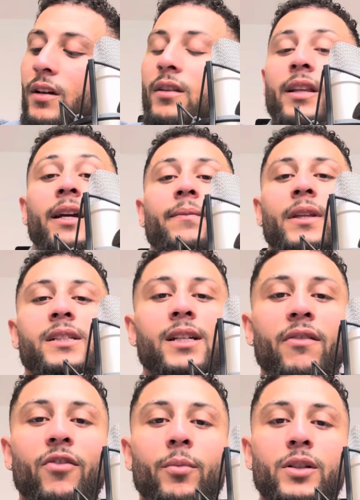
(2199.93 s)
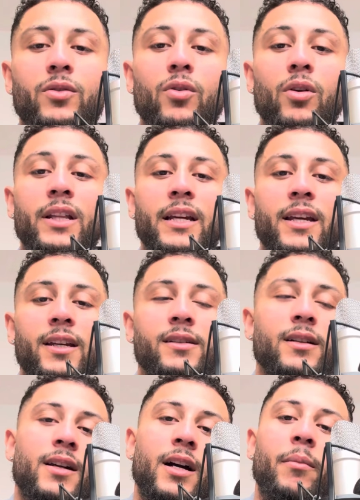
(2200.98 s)
Then it's time for me to go get the kids
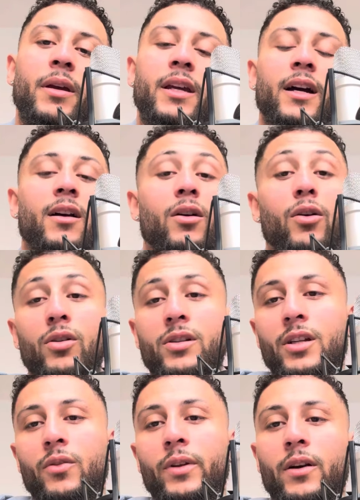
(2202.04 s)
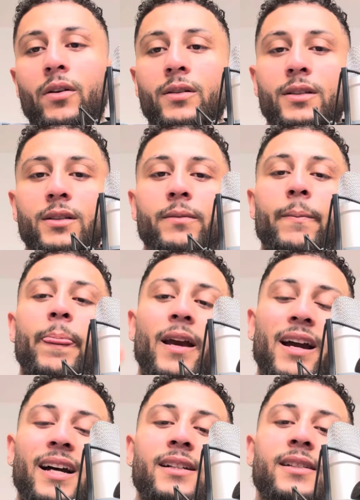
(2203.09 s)
and come here and continue with the courses.
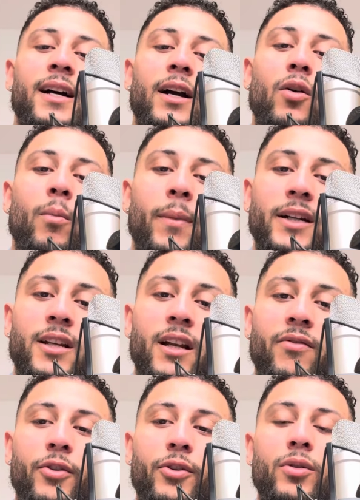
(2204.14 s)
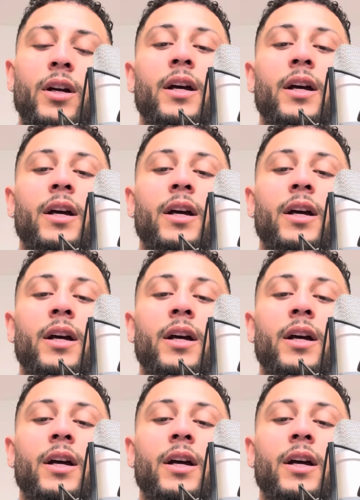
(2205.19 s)
Guys, I got much love for you.